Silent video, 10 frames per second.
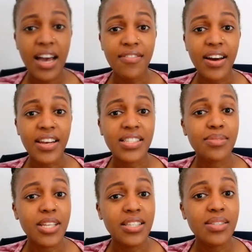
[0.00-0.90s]
must have a
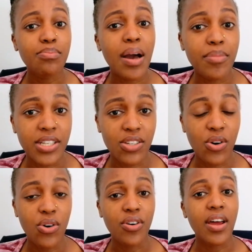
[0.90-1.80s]
residence permit
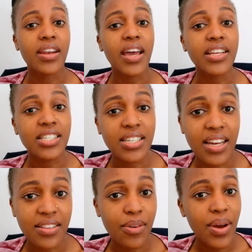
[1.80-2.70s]
or an ID
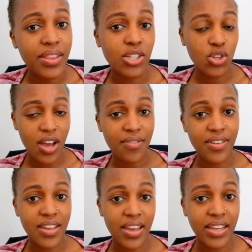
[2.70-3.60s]
card, the one that you
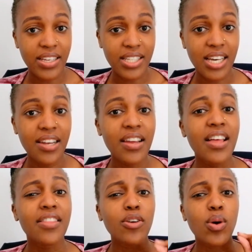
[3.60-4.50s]
have here in Qatar.
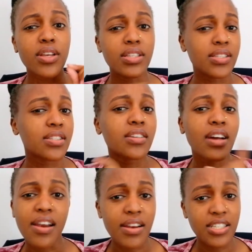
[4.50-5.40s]
That one is
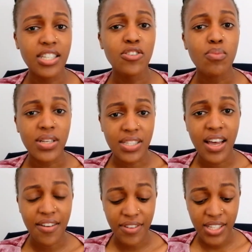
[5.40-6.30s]
guaranteed, you must
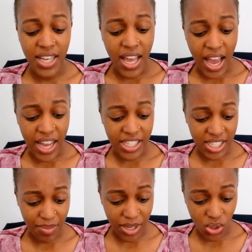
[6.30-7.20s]
have it.
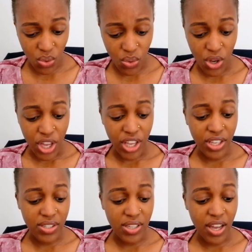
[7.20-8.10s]
And number two
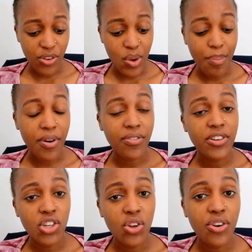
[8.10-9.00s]
is your
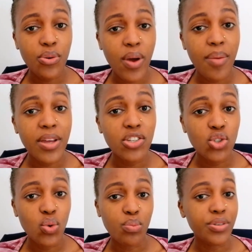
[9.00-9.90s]
professional requirements
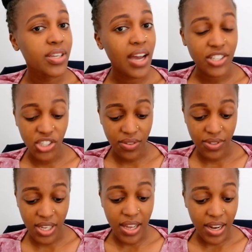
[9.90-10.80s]
should be
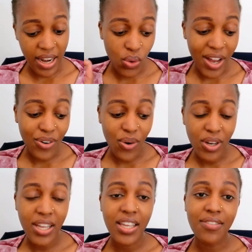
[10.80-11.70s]
achieved. You can
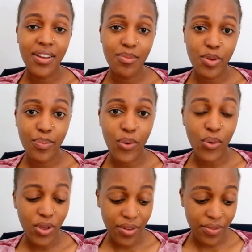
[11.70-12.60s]
only invite
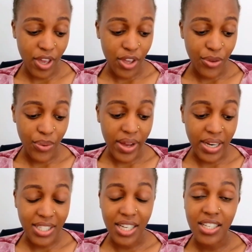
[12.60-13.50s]
people if you
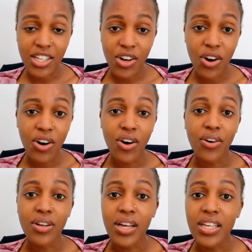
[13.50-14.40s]
are a technical
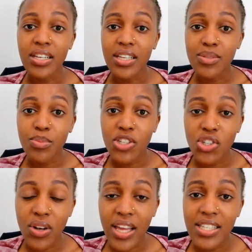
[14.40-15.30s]
or in a
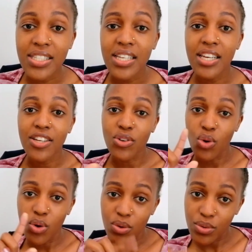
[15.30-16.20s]
specialized,
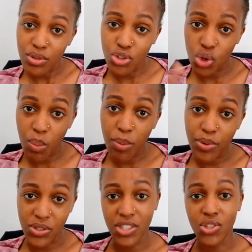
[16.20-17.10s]

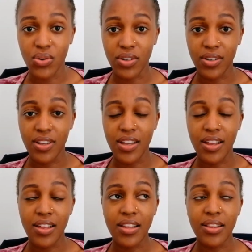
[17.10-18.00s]
job position.
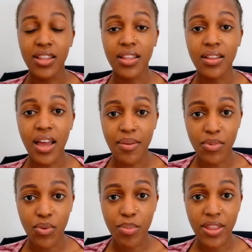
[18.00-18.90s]

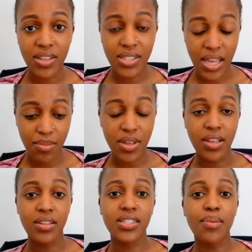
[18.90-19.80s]
By this I
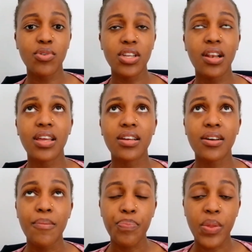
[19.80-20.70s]
mean somebody
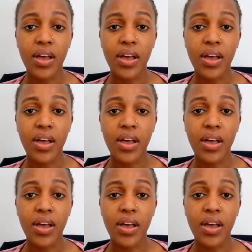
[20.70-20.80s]
like